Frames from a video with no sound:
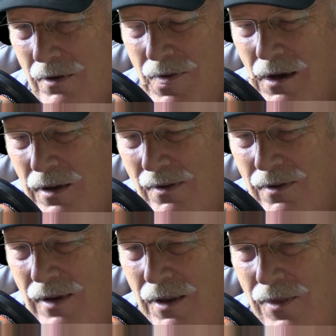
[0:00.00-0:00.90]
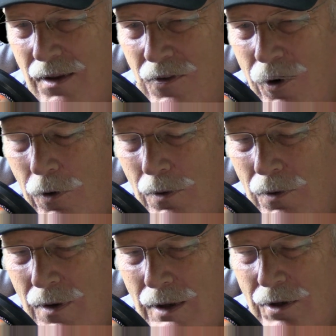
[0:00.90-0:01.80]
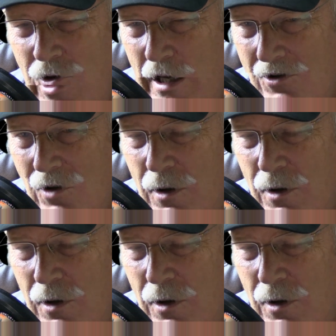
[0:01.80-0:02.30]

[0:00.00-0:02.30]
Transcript: let's say things start changing